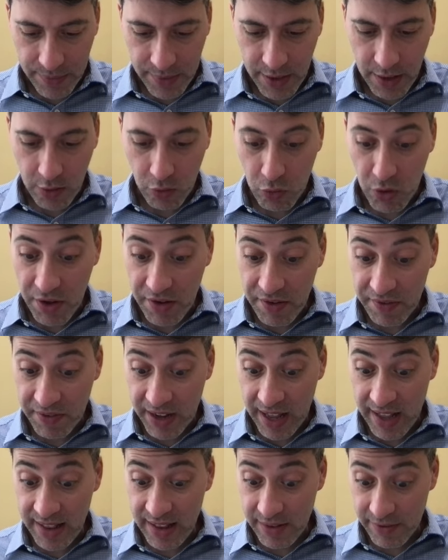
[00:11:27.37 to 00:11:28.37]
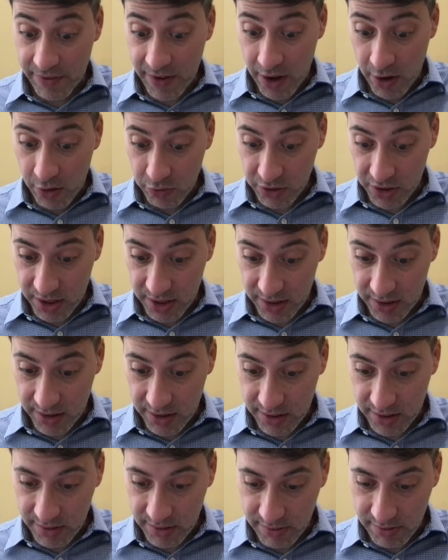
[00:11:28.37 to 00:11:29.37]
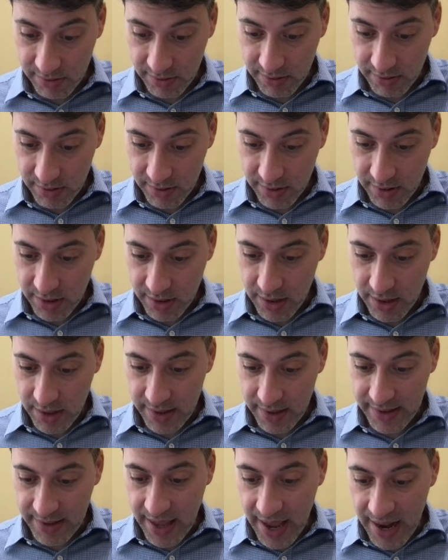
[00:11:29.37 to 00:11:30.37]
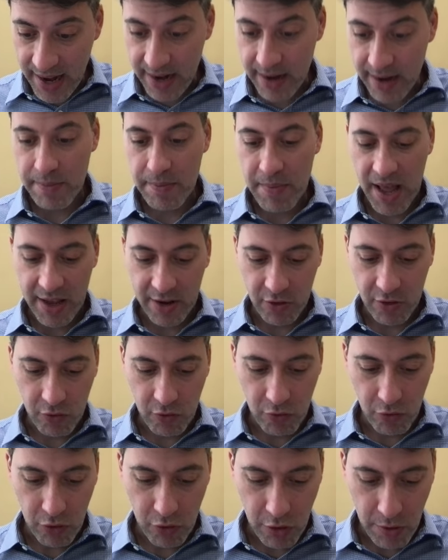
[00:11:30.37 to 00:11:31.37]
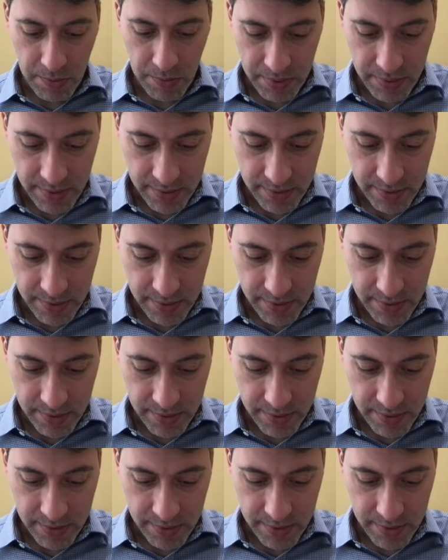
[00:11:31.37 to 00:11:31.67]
we had found it, 10 microcoulomb